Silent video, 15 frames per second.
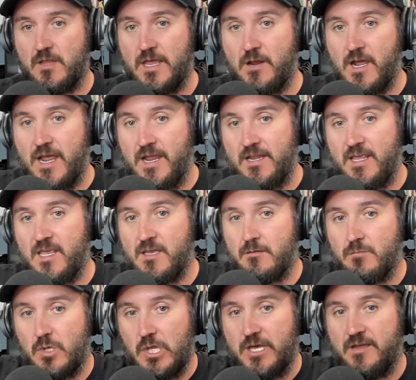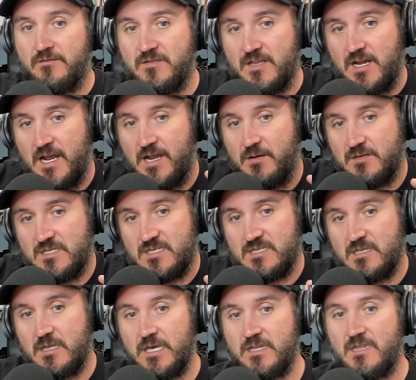Like, I had him lift and I
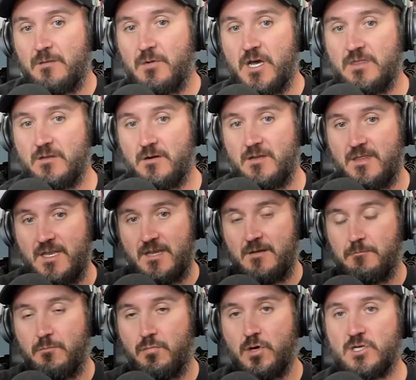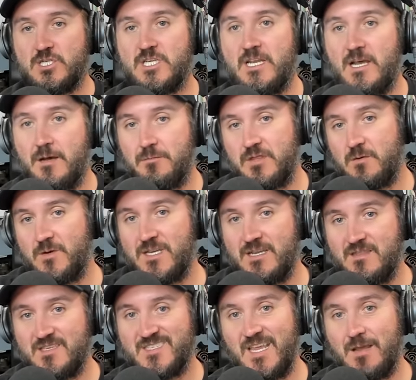slid them under and then pushed it up, and then we
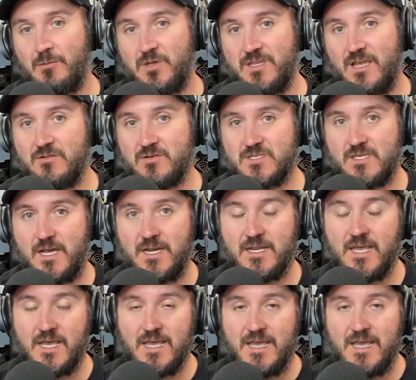did the same on the other side.